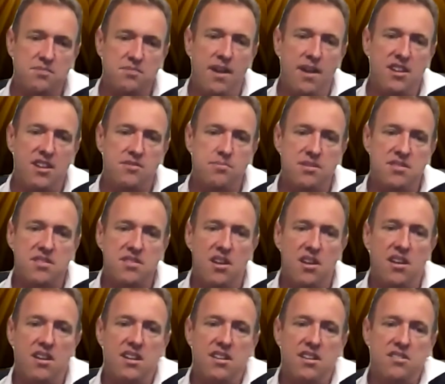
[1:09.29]
management
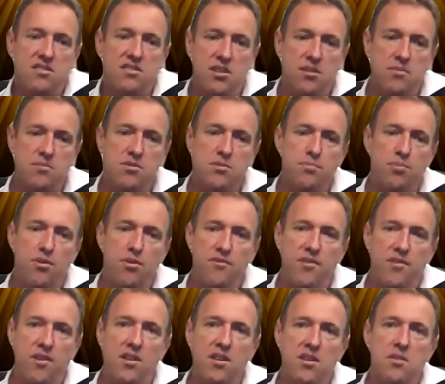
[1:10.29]
side in terms of
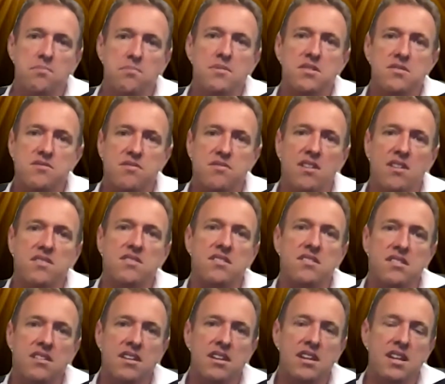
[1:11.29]
portfolio
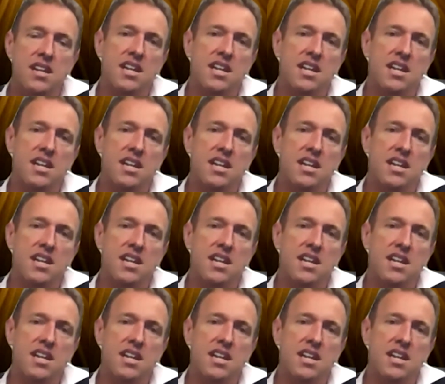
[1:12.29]
administration,